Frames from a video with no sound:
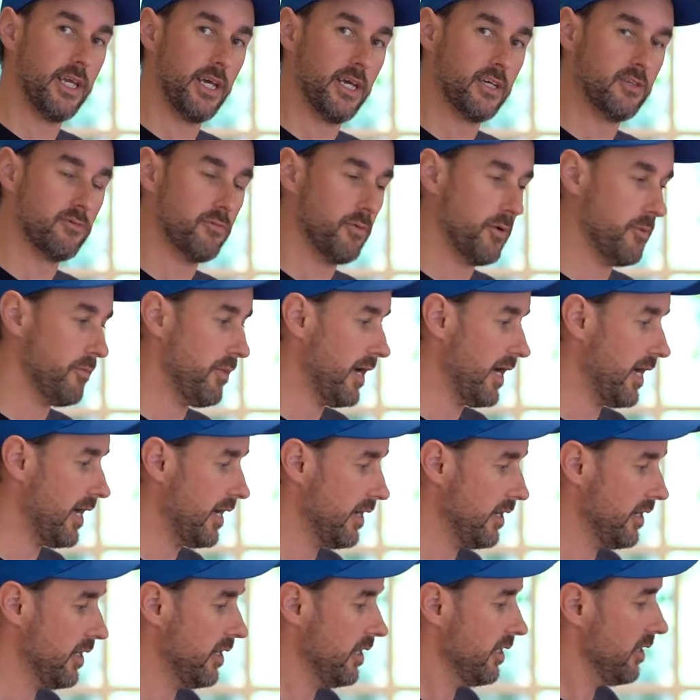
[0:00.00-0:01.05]
the Expo
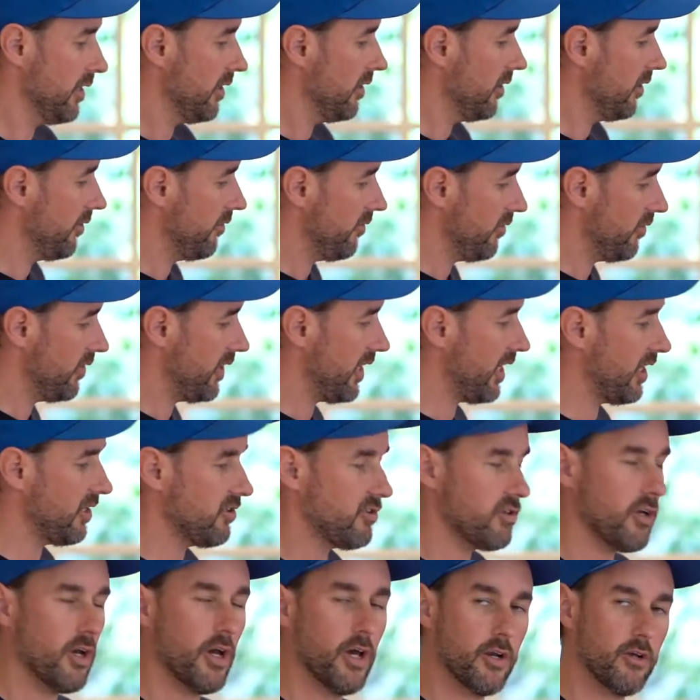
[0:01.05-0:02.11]
Bar. The
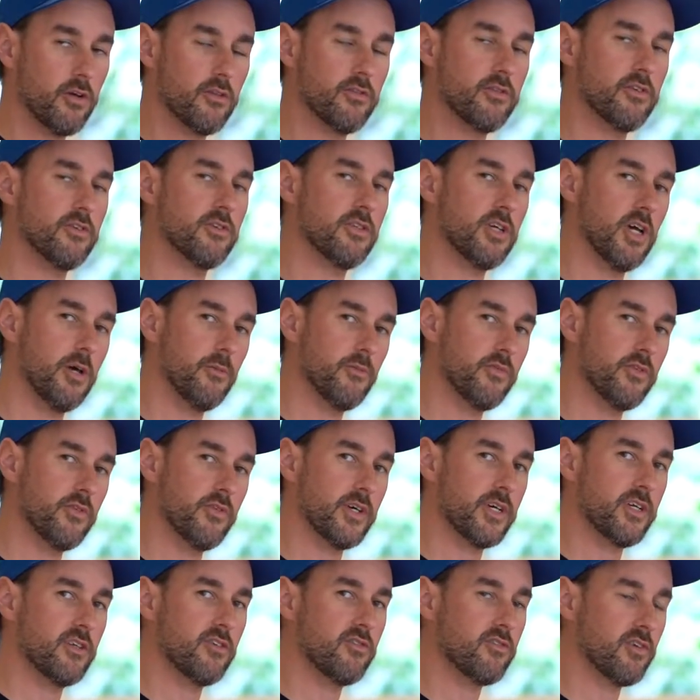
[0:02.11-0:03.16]
internals in terms of
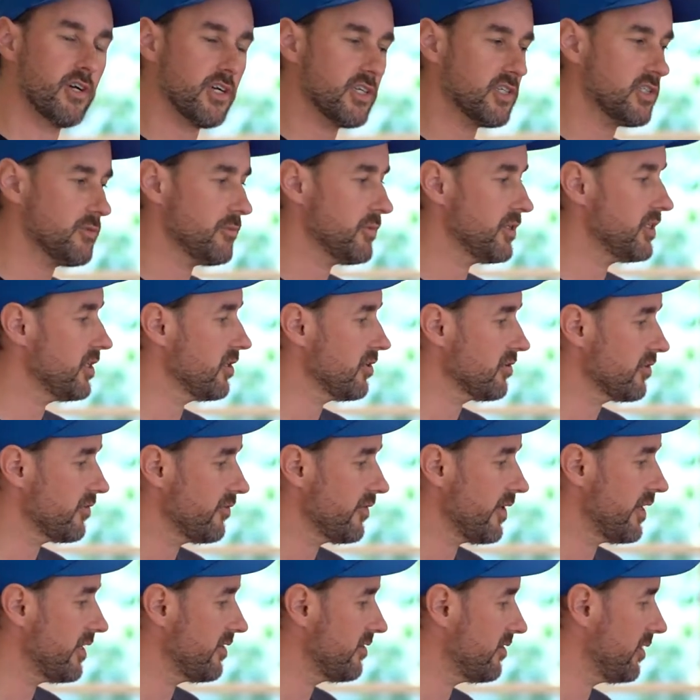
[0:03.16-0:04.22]
the construction materials are
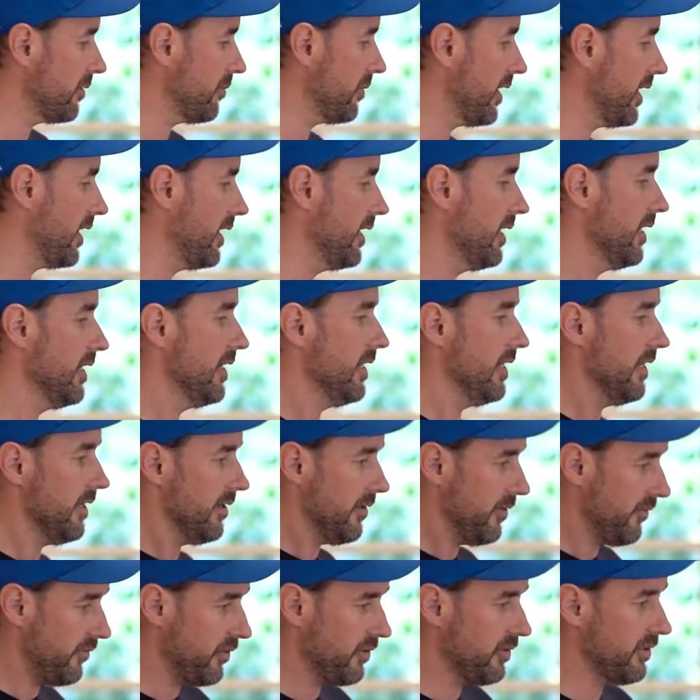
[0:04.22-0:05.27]
very similar.
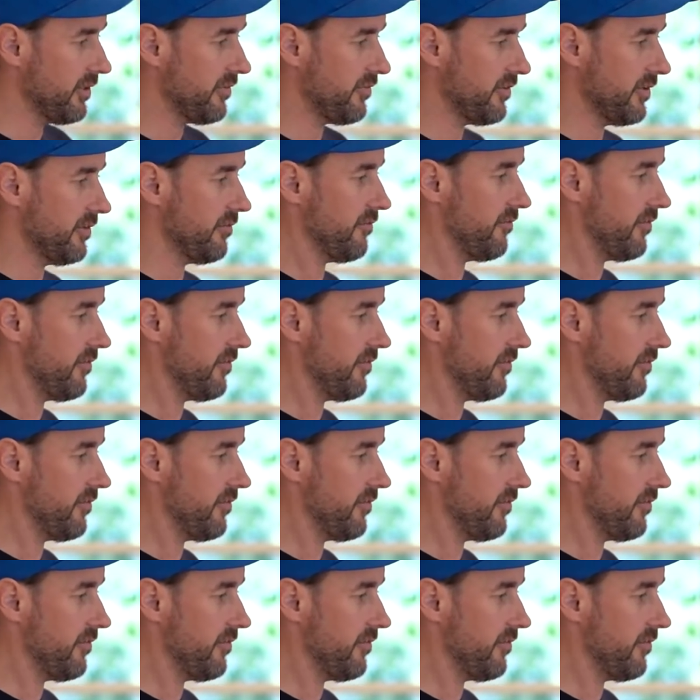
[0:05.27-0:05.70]
A few different